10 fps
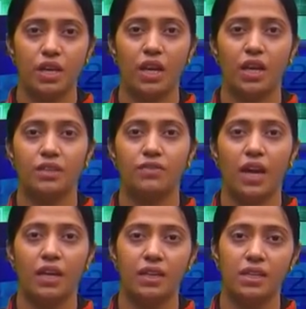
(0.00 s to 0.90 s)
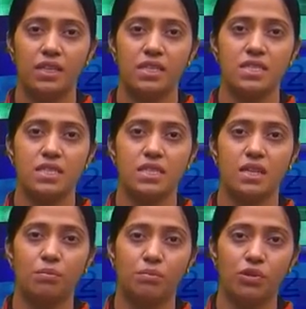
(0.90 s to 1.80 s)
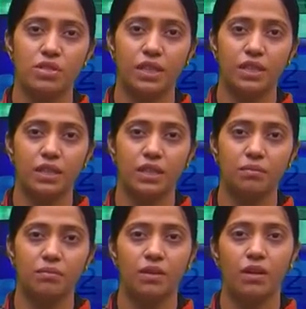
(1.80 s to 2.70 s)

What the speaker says: And if angle is composite term